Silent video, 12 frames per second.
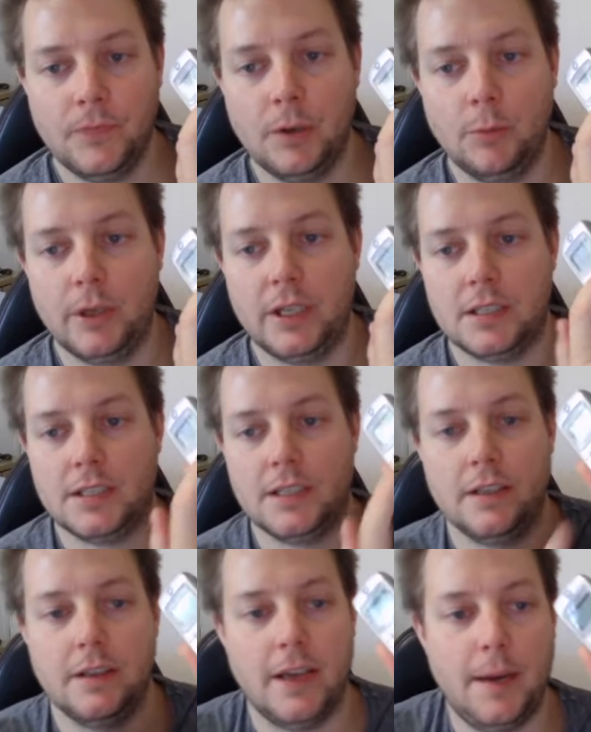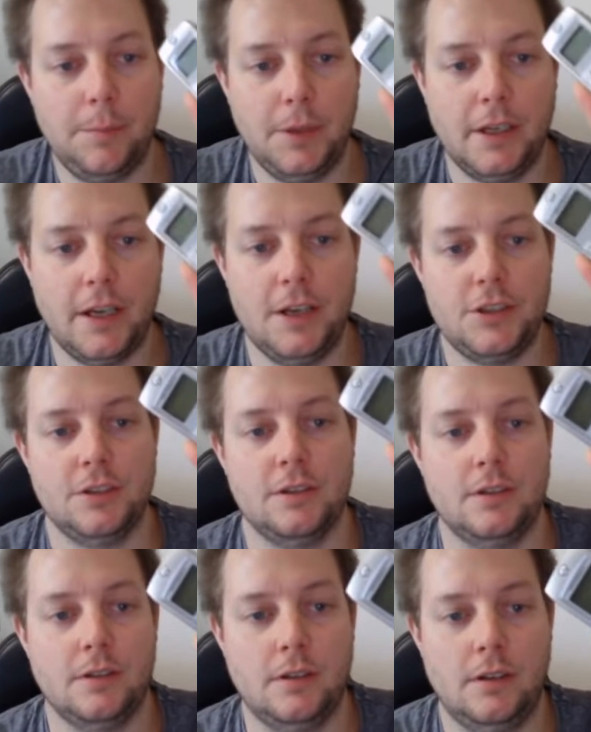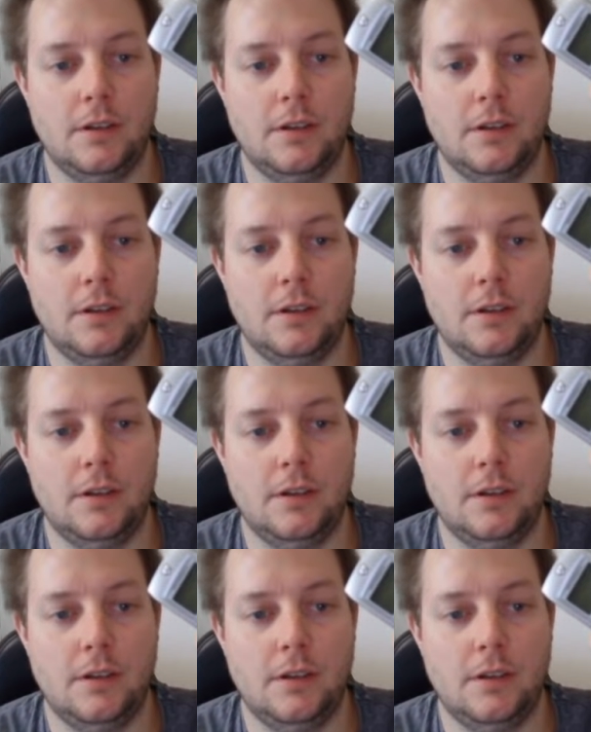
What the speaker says: we can see the application